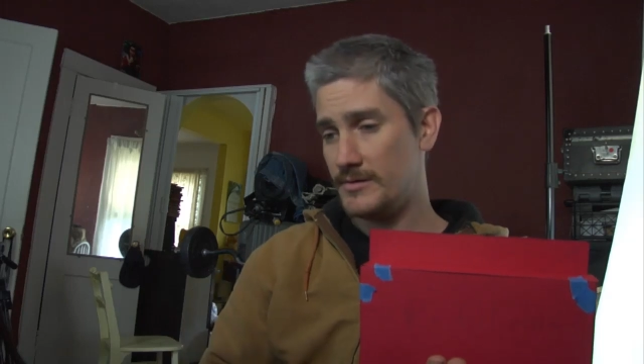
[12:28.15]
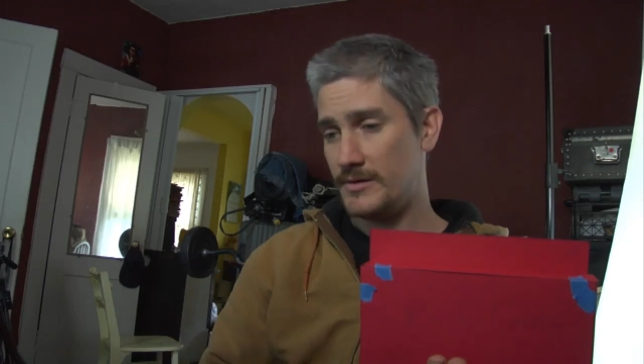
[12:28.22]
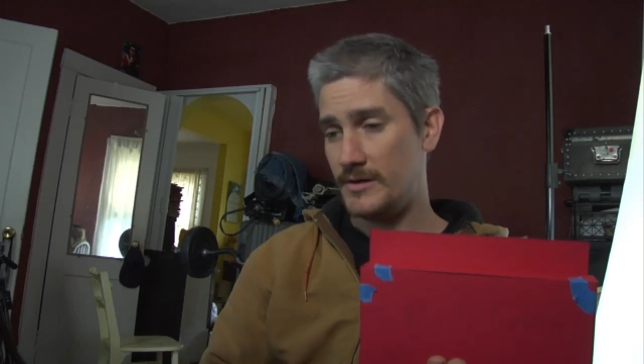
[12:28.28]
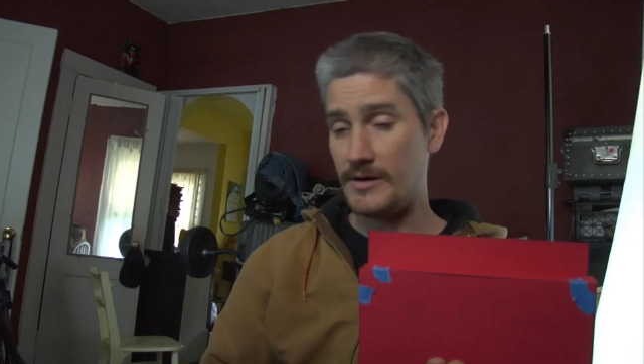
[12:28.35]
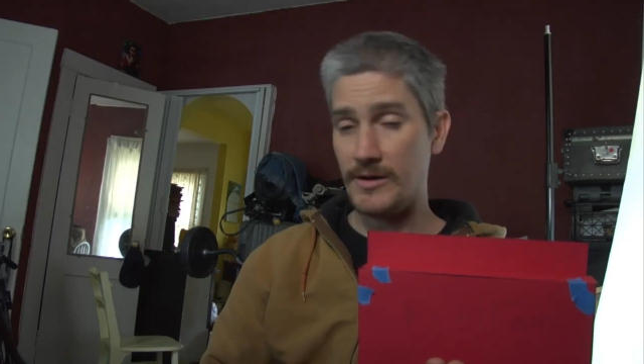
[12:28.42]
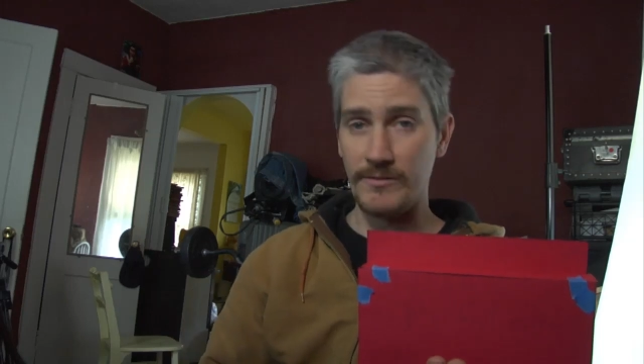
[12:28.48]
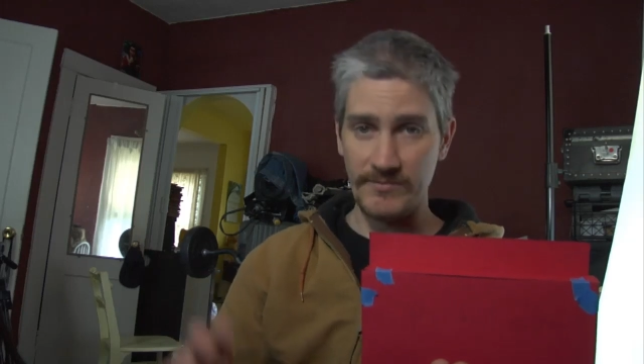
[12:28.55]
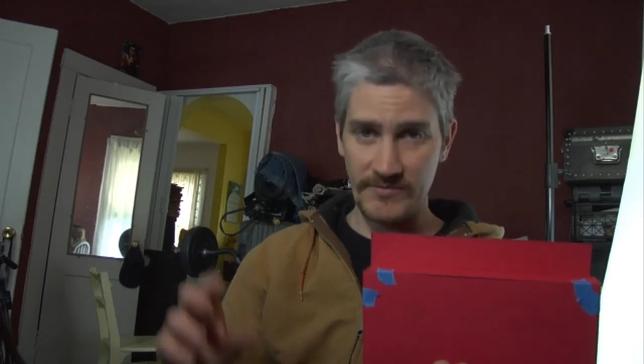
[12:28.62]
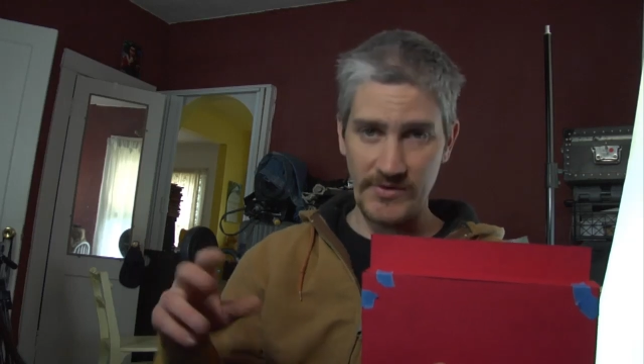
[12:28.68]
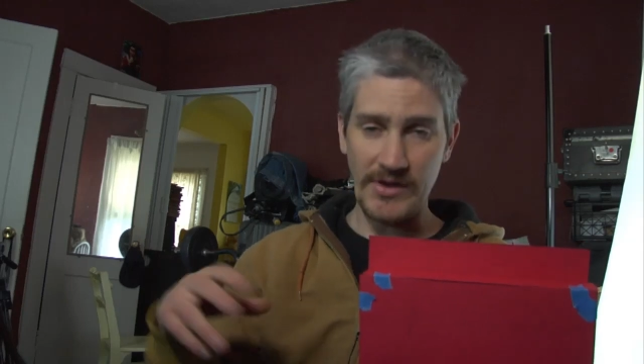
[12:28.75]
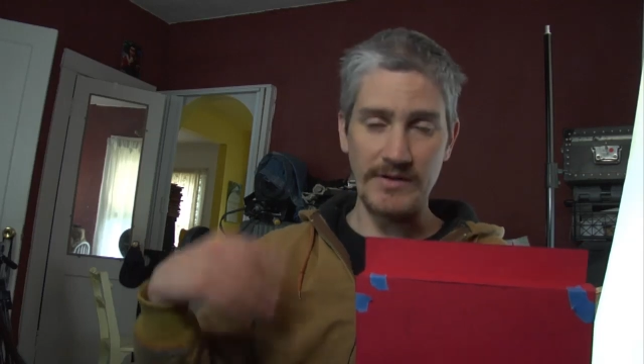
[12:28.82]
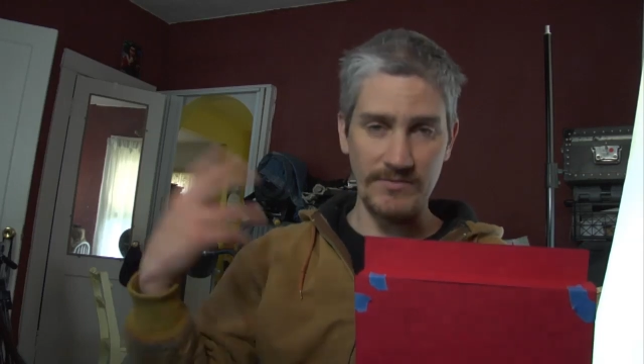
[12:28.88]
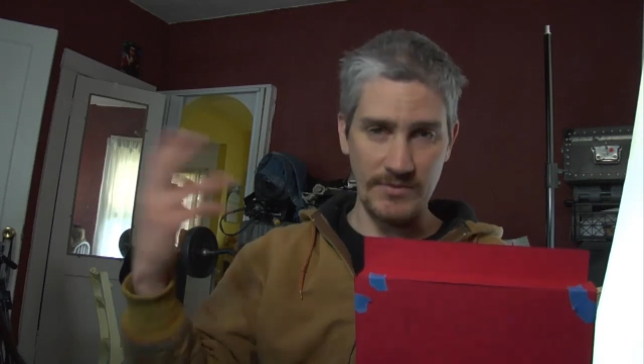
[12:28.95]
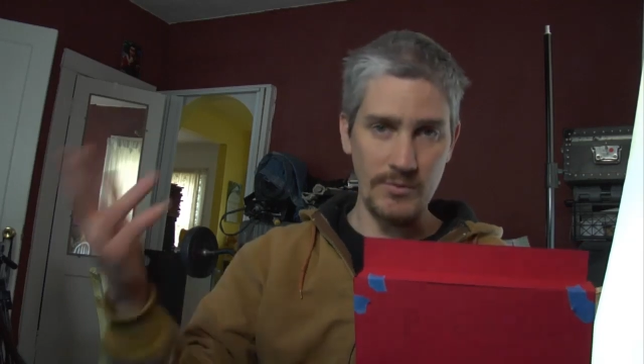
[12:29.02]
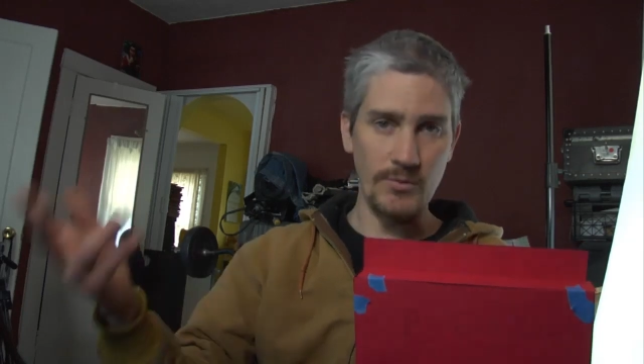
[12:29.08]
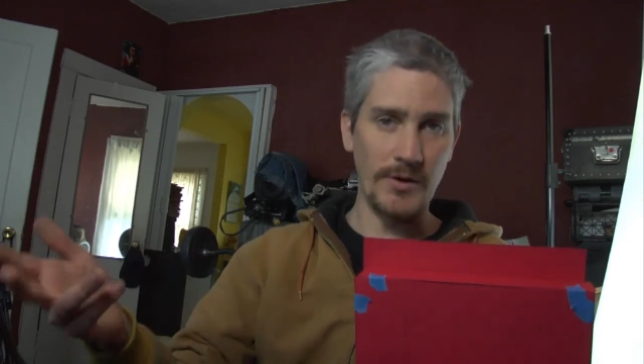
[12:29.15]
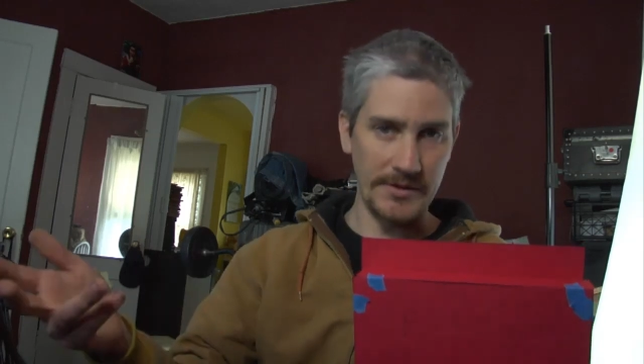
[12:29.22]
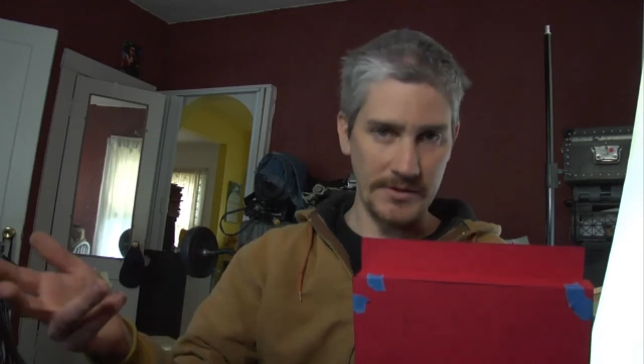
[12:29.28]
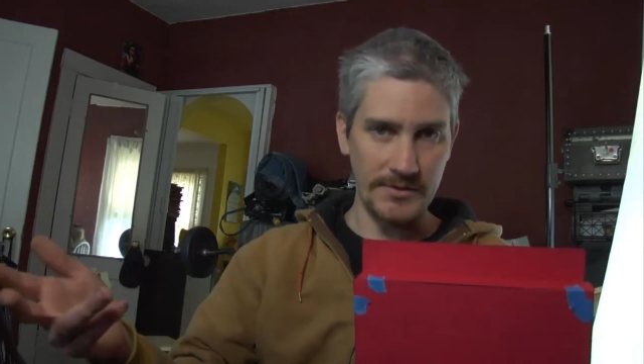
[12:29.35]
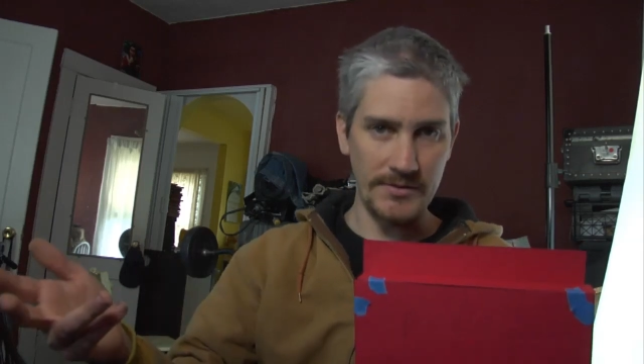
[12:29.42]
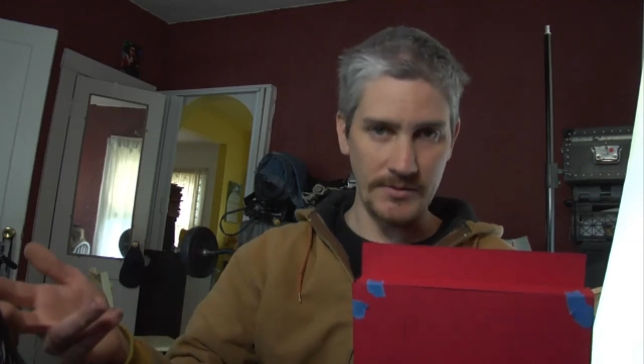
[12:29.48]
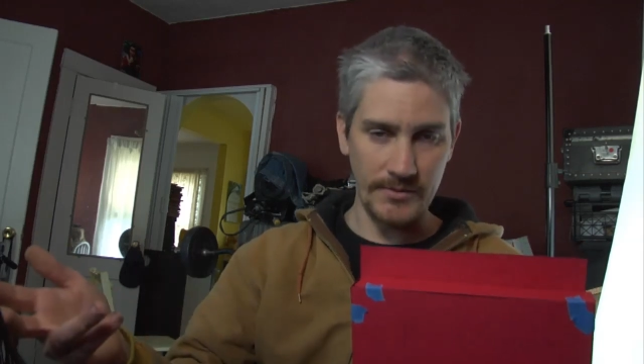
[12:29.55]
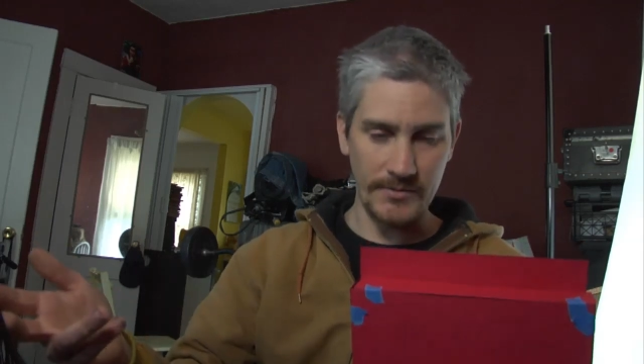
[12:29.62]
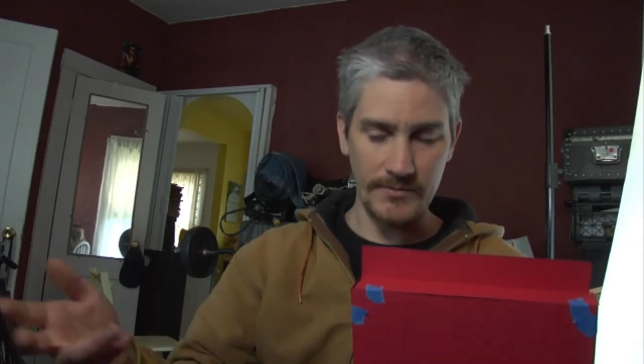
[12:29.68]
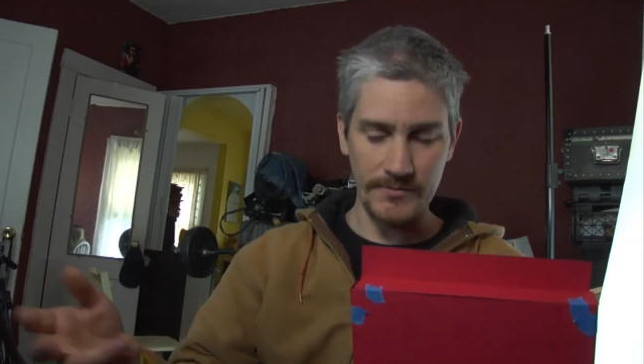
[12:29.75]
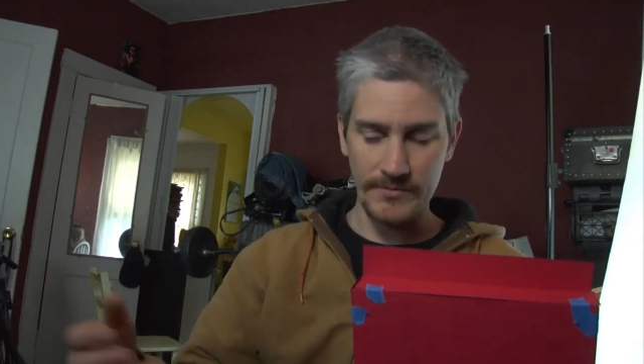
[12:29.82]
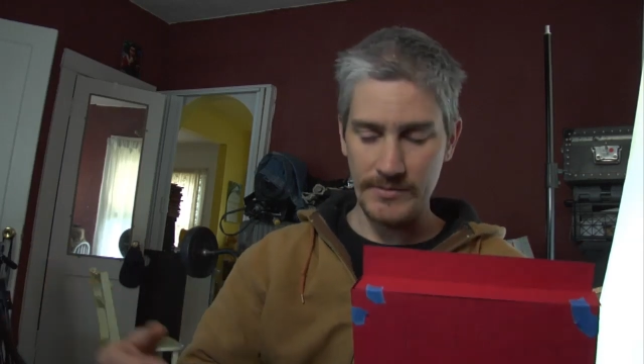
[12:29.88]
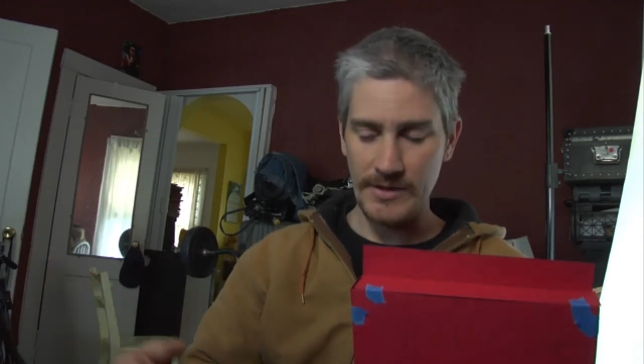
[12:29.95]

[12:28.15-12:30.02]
You know, say you wanted to do,